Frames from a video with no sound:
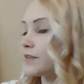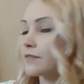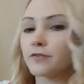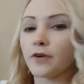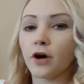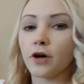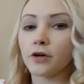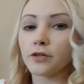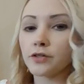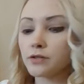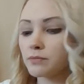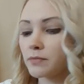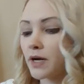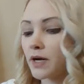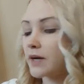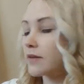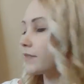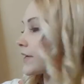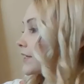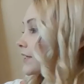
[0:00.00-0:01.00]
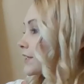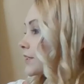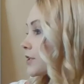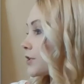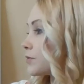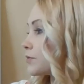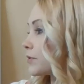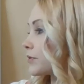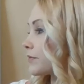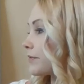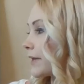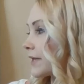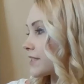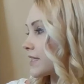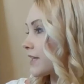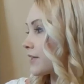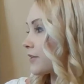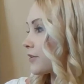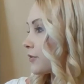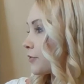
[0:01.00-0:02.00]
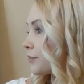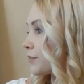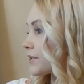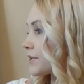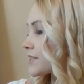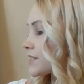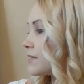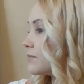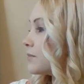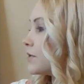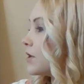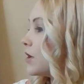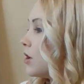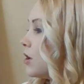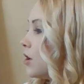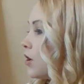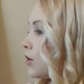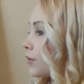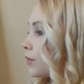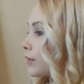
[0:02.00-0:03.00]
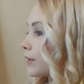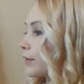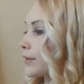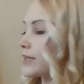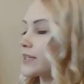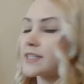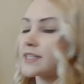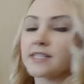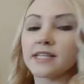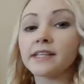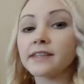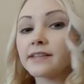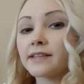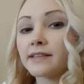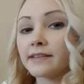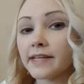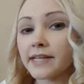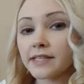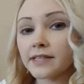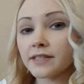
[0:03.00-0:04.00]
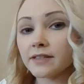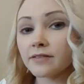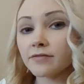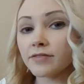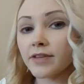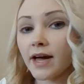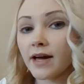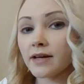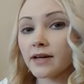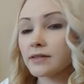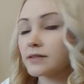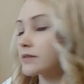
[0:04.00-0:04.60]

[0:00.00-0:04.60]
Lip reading: the volume of a cube or rectangular prism, we're going to take the length of that